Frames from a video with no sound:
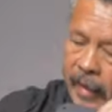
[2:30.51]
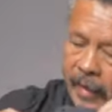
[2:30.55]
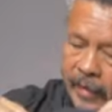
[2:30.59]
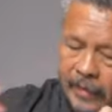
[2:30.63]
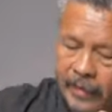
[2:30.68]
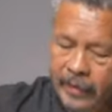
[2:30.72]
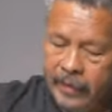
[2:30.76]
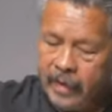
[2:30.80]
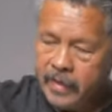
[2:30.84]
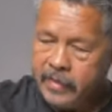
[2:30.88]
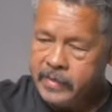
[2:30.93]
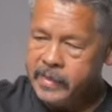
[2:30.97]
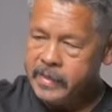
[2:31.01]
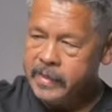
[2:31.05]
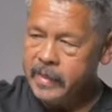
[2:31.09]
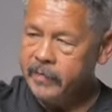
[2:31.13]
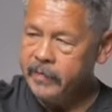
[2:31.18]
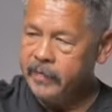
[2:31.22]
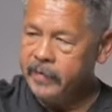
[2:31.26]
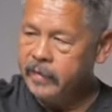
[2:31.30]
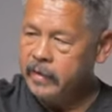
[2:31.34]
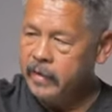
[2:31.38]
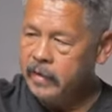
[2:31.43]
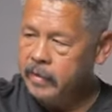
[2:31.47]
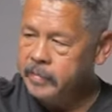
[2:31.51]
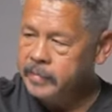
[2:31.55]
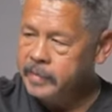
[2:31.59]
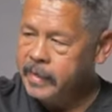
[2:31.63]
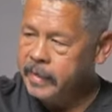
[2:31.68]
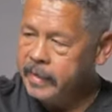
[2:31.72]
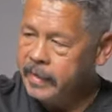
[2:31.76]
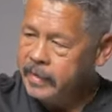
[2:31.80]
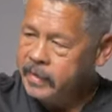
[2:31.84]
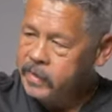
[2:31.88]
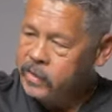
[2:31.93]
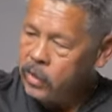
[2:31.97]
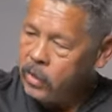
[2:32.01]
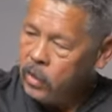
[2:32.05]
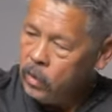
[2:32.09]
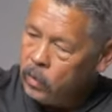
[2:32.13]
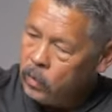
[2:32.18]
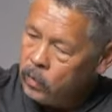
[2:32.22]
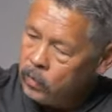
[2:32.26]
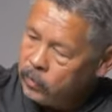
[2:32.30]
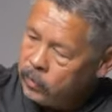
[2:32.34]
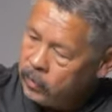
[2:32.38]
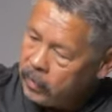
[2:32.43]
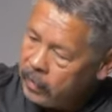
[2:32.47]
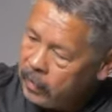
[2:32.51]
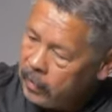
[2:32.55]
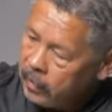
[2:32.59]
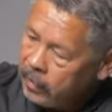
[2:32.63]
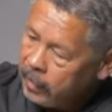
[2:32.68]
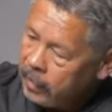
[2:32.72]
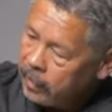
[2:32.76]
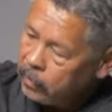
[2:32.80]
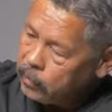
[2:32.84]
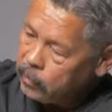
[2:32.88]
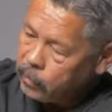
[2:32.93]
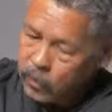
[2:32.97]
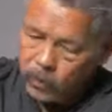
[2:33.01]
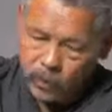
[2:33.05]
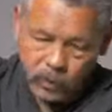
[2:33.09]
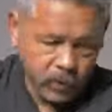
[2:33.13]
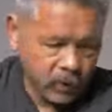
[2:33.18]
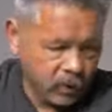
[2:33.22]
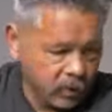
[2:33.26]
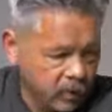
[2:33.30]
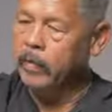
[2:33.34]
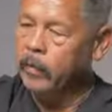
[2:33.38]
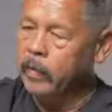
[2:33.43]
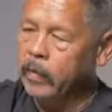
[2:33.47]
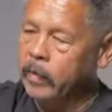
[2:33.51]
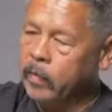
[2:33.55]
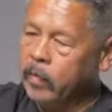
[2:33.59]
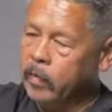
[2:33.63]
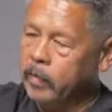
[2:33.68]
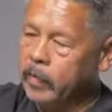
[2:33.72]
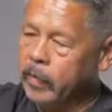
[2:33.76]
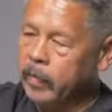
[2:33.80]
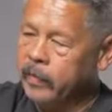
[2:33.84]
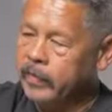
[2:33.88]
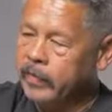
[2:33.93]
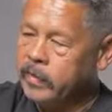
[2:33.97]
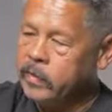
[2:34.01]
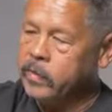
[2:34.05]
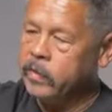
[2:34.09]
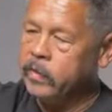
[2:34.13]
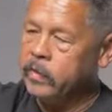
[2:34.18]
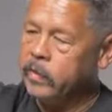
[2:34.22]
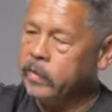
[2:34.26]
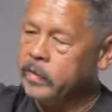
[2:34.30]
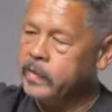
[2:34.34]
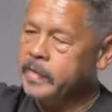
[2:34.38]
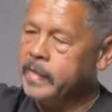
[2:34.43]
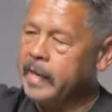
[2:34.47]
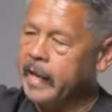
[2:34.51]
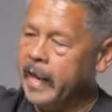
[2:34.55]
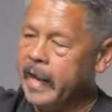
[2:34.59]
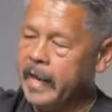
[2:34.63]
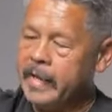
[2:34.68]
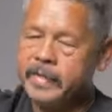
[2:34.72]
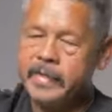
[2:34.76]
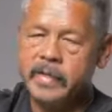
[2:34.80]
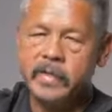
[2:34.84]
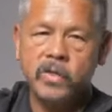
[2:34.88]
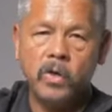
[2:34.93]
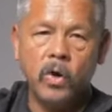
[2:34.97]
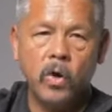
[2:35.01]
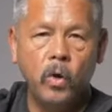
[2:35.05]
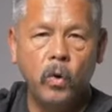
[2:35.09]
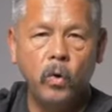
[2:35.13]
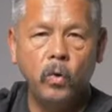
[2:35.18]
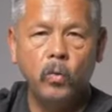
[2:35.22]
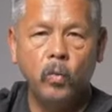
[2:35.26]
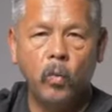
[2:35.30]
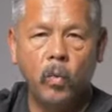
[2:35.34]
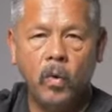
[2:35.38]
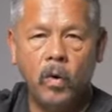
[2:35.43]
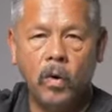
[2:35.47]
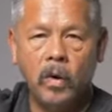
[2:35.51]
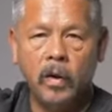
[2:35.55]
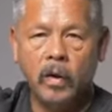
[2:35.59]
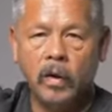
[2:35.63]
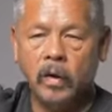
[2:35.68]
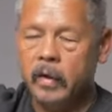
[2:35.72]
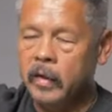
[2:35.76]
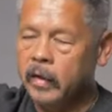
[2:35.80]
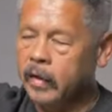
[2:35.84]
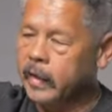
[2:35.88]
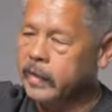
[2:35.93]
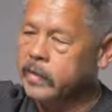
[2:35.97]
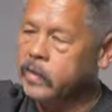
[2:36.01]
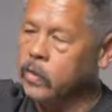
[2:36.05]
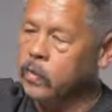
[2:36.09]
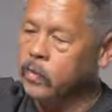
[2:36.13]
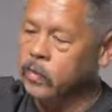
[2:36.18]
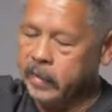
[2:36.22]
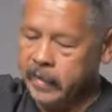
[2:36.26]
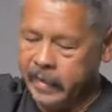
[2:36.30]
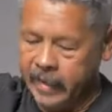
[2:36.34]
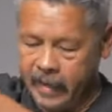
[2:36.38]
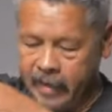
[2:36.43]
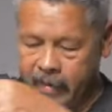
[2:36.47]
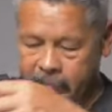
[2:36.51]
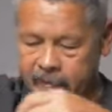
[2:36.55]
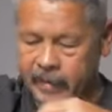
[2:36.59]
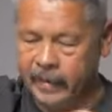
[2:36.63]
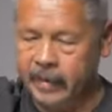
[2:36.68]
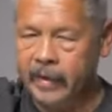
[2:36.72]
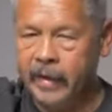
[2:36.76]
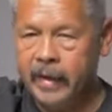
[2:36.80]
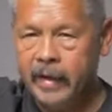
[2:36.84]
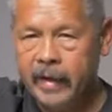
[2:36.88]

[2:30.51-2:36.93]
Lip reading: The Gauss 7 comes in its own enclosure. When you remove this, you'll notice that it has its own wall, its own cabinet